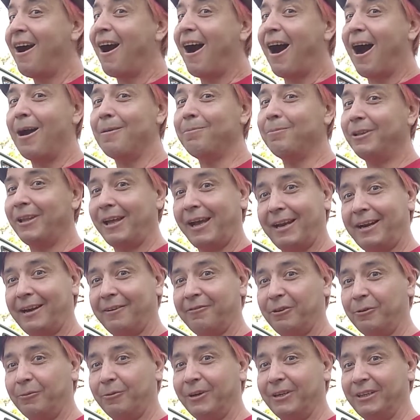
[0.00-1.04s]
I'm glad
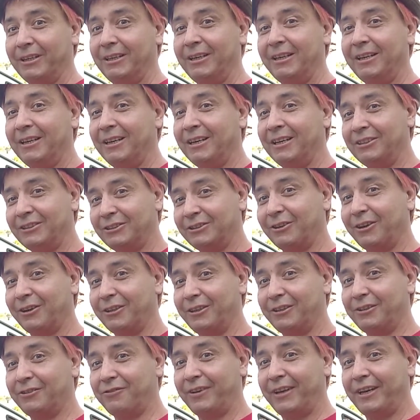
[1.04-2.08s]
everyone saw
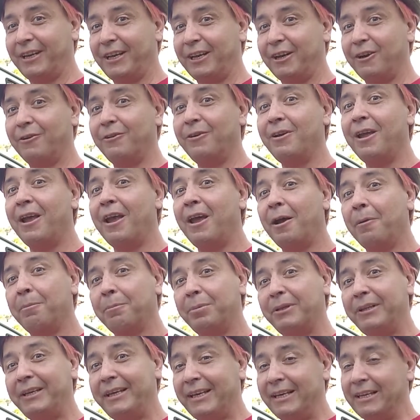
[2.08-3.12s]
this video.
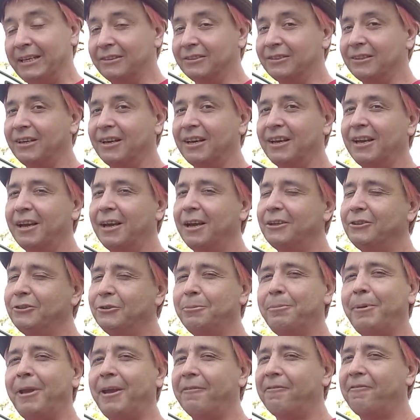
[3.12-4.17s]
Please
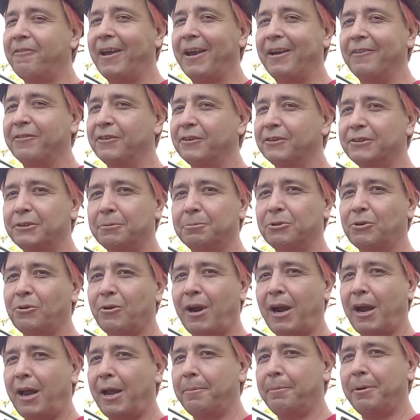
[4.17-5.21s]
do me a favor,
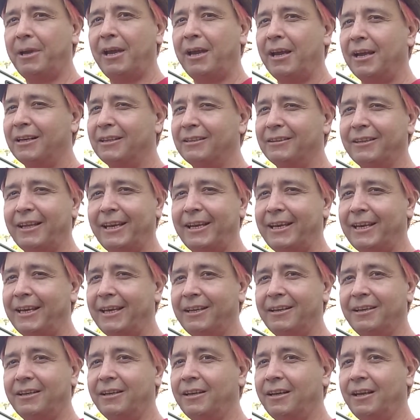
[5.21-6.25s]
subscribe, like
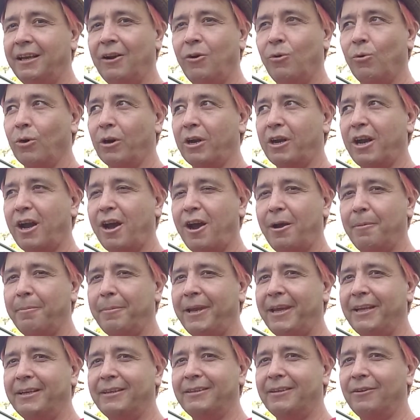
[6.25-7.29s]
it, or
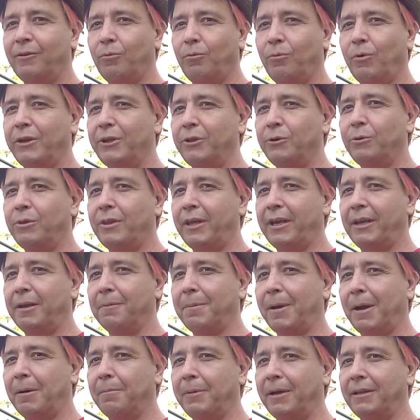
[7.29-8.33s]
comment what you think
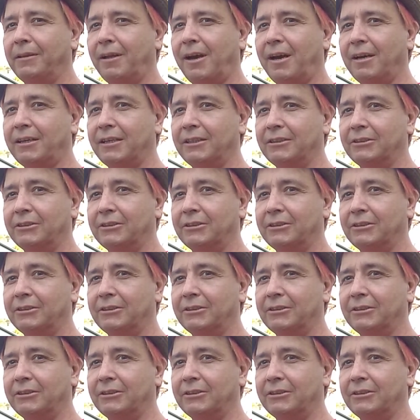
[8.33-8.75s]
about my lock